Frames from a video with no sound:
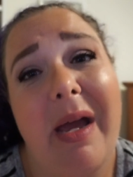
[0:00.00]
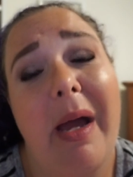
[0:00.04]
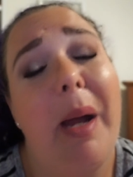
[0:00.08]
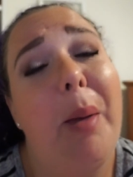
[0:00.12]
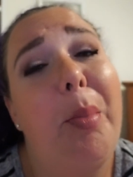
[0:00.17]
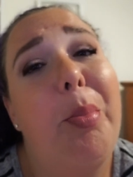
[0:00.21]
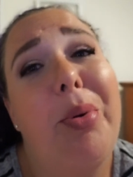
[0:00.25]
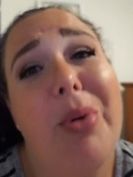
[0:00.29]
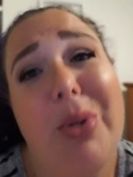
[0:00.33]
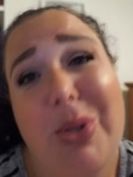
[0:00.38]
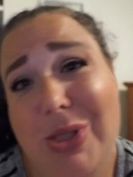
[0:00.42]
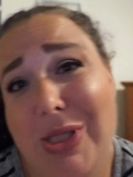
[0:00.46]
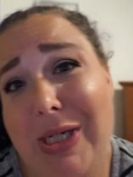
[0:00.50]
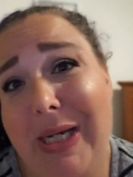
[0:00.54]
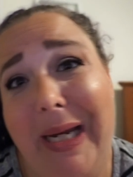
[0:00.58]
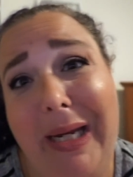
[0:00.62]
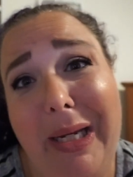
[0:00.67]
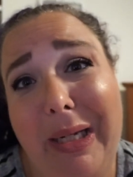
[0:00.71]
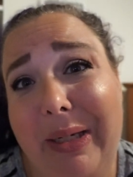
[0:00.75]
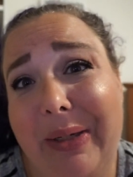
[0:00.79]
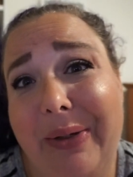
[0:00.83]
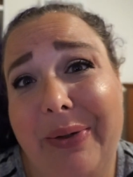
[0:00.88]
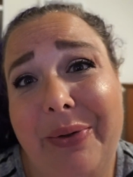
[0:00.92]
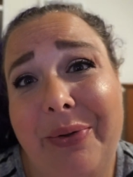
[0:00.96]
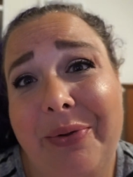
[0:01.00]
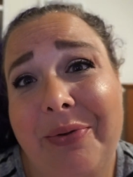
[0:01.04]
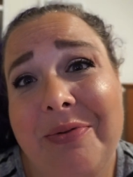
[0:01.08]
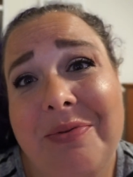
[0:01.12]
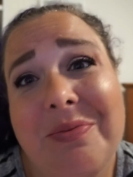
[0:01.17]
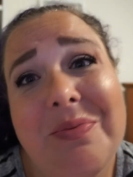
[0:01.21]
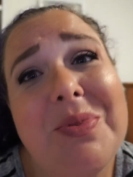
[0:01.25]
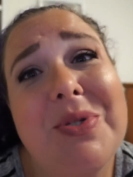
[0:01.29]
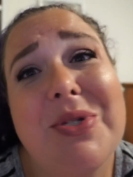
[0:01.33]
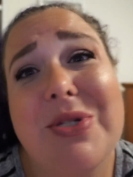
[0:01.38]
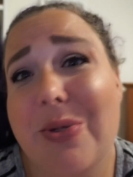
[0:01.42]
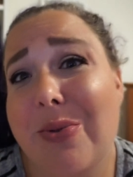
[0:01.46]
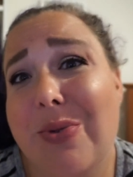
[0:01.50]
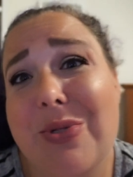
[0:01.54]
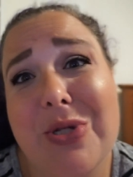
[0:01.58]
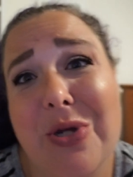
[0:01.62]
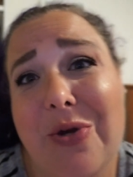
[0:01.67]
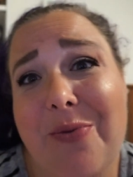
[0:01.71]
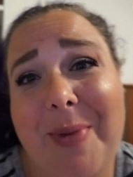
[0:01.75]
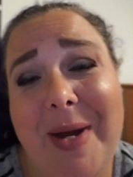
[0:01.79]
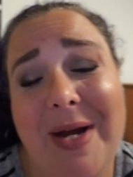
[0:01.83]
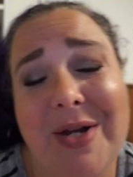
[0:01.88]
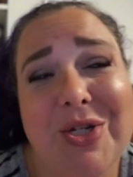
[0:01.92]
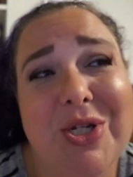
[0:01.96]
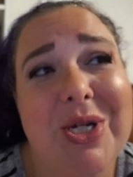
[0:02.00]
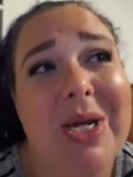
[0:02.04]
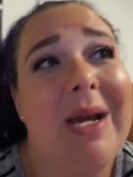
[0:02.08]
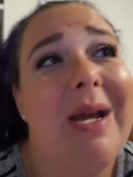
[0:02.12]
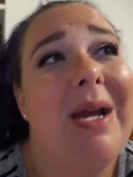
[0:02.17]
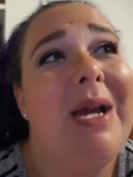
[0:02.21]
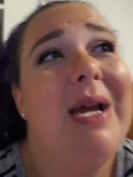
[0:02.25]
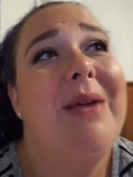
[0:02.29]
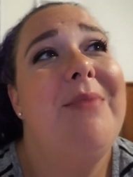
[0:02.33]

I appreciate you so, so much.